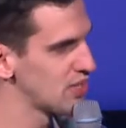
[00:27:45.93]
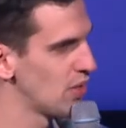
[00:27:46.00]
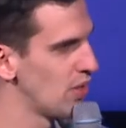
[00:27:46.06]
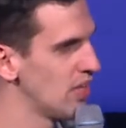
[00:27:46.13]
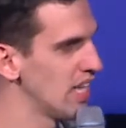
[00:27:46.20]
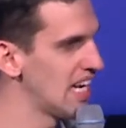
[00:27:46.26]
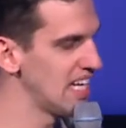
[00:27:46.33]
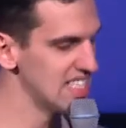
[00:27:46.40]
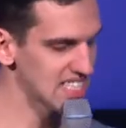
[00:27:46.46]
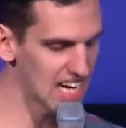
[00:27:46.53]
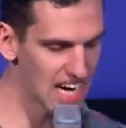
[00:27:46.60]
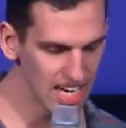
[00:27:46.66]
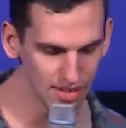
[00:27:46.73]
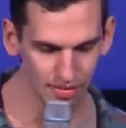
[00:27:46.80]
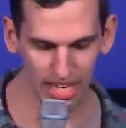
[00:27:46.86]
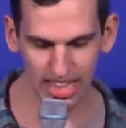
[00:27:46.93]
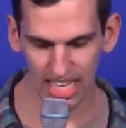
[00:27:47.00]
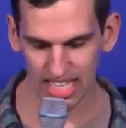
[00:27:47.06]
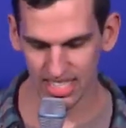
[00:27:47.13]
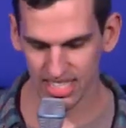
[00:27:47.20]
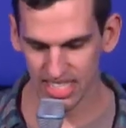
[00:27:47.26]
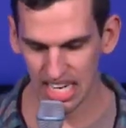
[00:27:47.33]
old, and he's kind of at
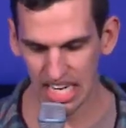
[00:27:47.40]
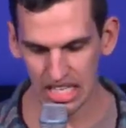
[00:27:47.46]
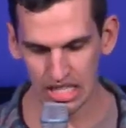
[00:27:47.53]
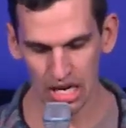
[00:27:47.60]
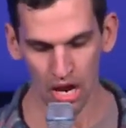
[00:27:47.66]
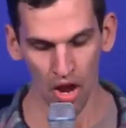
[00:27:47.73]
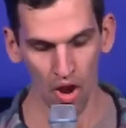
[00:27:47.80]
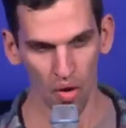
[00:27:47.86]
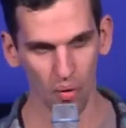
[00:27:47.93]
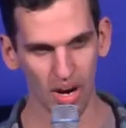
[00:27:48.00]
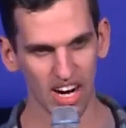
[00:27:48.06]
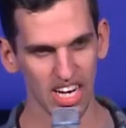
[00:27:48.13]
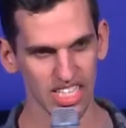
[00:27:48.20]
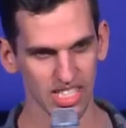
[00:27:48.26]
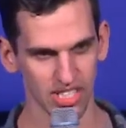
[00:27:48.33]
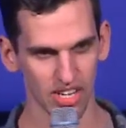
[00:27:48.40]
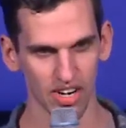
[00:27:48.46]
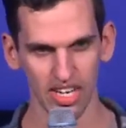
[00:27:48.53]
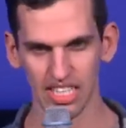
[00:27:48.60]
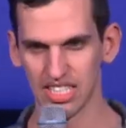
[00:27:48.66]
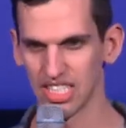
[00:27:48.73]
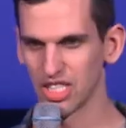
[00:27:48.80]
that stage where he's
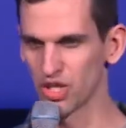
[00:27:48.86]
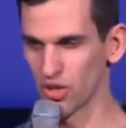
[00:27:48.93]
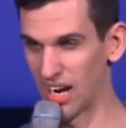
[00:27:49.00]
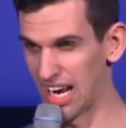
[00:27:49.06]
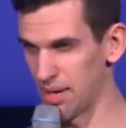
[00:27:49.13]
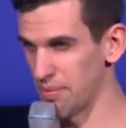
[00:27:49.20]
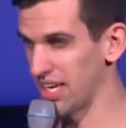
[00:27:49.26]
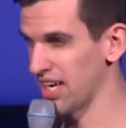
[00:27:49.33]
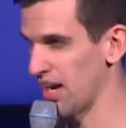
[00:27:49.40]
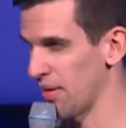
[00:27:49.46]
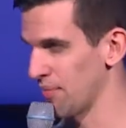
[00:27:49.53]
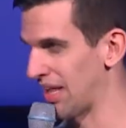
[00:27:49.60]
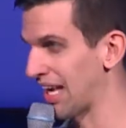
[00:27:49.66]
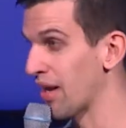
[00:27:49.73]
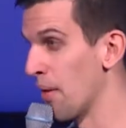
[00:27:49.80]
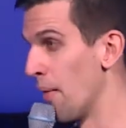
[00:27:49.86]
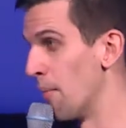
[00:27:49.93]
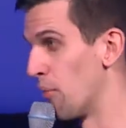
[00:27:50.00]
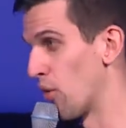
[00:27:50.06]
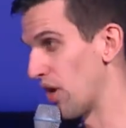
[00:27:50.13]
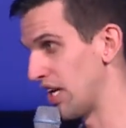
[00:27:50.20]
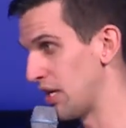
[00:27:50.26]
starting to try to become like
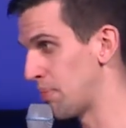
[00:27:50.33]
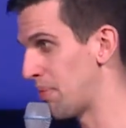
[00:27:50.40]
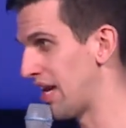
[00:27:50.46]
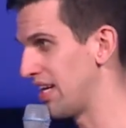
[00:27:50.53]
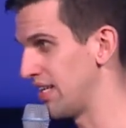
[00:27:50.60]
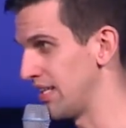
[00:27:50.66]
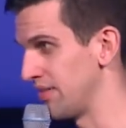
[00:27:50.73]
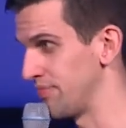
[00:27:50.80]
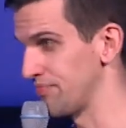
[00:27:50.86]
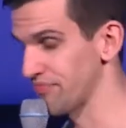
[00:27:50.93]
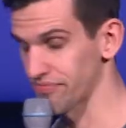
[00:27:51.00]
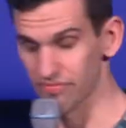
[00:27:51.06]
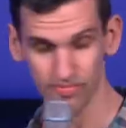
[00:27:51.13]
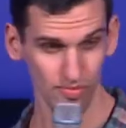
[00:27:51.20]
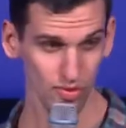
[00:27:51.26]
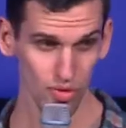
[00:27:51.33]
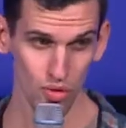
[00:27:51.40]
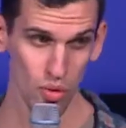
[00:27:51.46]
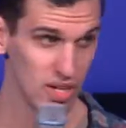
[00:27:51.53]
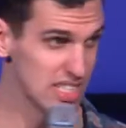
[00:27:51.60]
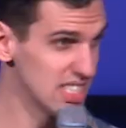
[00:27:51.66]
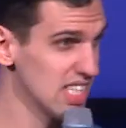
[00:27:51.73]
more independent
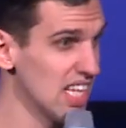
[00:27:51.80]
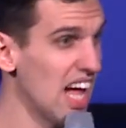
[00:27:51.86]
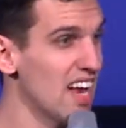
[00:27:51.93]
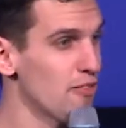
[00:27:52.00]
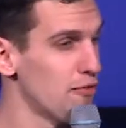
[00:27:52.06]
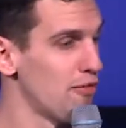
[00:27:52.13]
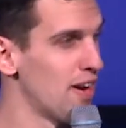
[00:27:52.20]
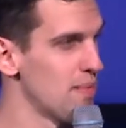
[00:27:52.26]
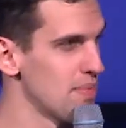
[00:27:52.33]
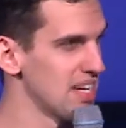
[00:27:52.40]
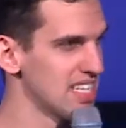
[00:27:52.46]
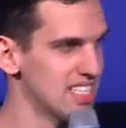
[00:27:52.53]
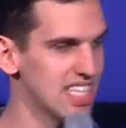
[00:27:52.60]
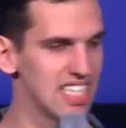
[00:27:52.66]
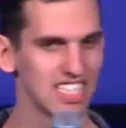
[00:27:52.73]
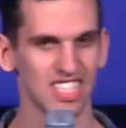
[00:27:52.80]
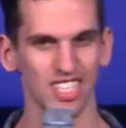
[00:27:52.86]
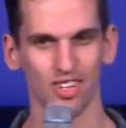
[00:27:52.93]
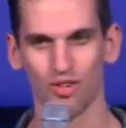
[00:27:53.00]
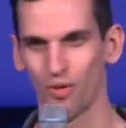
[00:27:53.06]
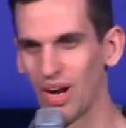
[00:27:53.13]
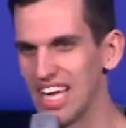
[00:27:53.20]
which is a lot of fun because it's
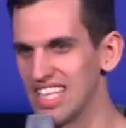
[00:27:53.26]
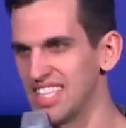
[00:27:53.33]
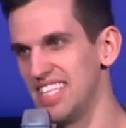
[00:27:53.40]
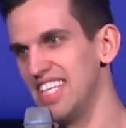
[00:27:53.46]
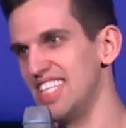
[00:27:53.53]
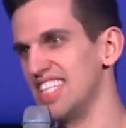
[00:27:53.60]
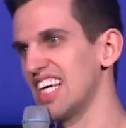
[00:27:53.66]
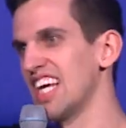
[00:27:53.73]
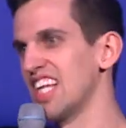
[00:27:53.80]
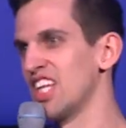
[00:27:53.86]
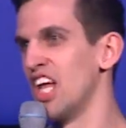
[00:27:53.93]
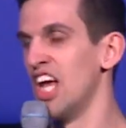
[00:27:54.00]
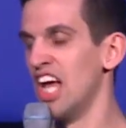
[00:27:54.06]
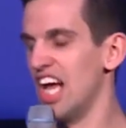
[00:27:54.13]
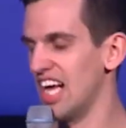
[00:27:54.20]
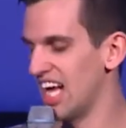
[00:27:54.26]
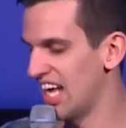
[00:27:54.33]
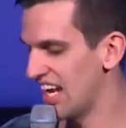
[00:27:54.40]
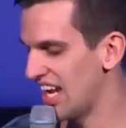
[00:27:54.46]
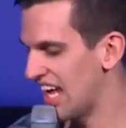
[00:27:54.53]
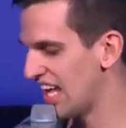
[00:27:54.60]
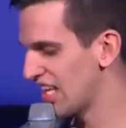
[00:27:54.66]
great teaching and,
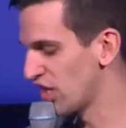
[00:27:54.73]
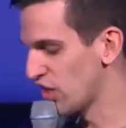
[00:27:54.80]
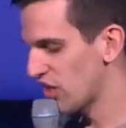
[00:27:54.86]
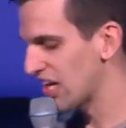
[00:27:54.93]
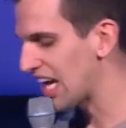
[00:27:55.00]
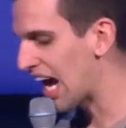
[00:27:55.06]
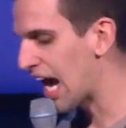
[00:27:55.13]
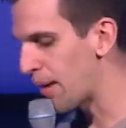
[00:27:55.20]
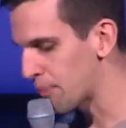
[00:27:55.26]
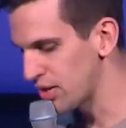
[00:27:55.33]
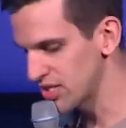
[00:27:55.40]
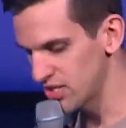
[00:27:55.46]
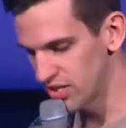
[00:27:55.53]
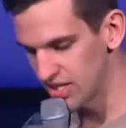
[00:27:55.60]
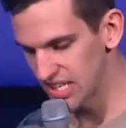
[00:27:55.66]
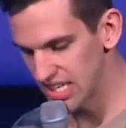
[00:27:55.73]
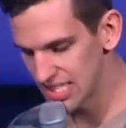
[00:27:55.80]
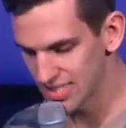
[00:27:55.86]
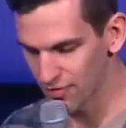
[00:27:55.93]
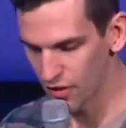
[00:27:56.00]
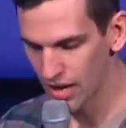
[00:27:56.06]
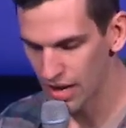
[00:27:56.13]
and, and learning
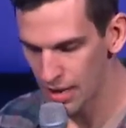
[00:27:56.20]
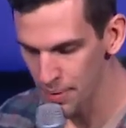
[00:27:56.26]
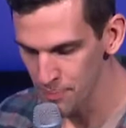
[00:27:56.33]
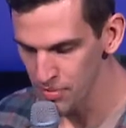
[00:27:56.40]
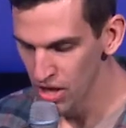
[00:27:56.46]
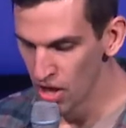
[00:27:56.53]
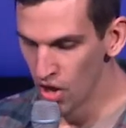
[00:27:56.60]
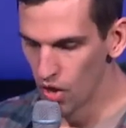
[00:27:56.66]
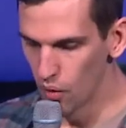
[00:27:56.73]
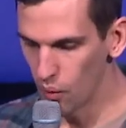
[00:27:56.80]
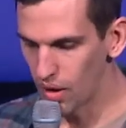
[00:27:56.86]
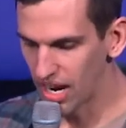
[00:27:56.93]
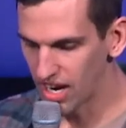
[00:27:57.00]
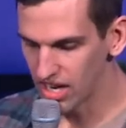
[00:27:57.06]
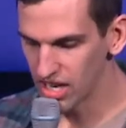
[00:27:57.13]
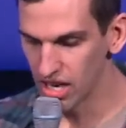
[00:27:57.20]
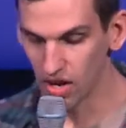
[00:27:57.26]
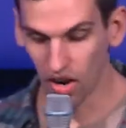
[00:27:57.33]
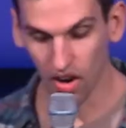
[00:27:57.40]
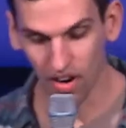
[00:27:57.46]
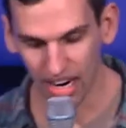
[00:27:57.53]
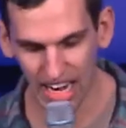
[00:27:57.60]
opportunities for him where, you know,
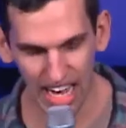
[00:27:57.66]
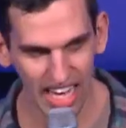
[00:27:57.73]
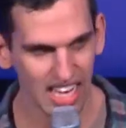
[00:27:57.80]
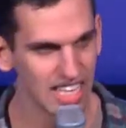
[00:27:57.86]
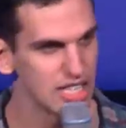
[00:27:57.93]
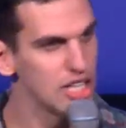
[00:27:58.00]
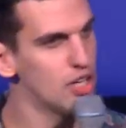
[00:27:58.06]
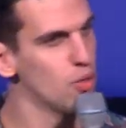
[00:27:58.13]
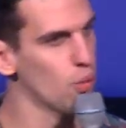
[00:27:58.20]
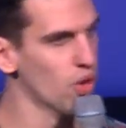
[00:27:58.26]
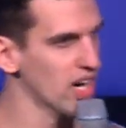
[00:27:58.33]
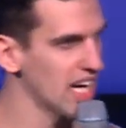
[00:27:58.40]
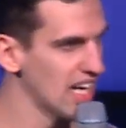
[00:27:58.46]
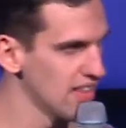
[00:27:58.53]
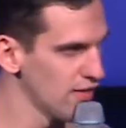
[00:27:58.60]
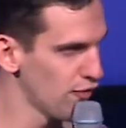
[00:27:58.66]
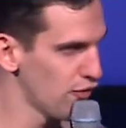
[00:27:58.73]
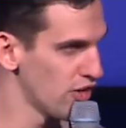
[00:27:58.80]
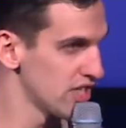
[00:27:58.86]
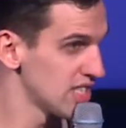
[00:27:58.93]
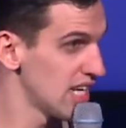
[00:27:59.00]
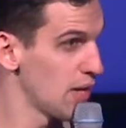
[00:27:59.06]
all right, hey, it didn't work out the
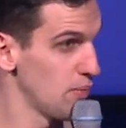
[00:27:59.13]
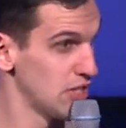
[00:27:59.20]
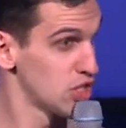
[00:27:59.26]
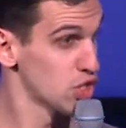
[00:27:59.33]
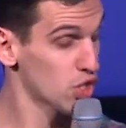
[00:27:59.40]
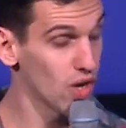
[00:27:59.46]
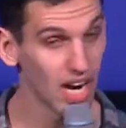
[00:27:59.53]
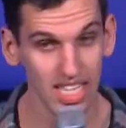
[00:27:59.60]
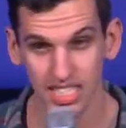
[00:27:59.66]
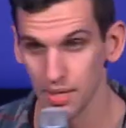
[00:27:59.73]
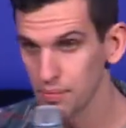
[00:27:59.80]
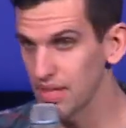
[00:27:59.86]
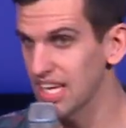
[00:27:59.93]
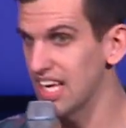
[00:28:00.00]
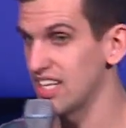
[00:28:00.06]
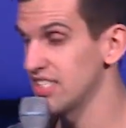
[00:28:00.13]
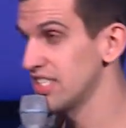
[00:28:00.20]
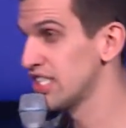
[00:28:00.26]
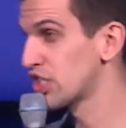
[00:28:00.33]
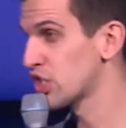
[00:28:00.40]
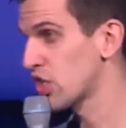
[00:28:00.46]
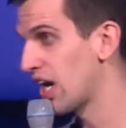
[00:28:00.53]
first time. Let's try something else.
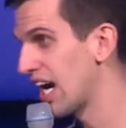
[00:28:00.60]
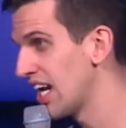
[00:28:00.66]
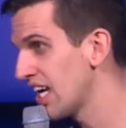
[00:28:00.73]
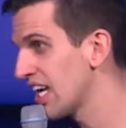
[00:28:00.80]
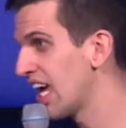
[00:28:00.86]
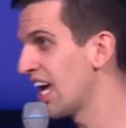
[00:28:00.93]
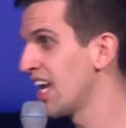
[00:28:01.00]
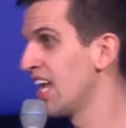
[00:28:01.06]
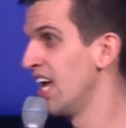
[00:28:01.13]
Let's try it again.